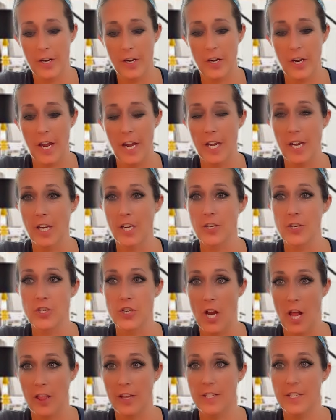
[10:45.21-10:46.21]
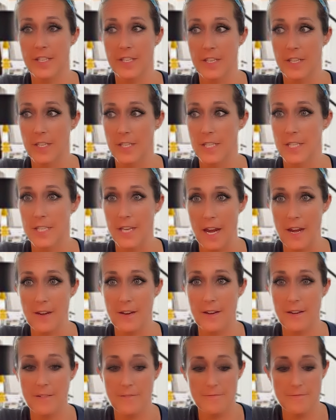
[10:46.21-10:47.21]
Getting jealous and
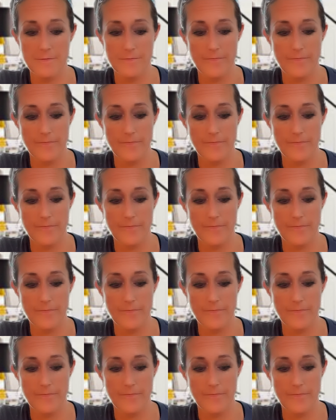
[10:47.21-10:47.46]
psycho.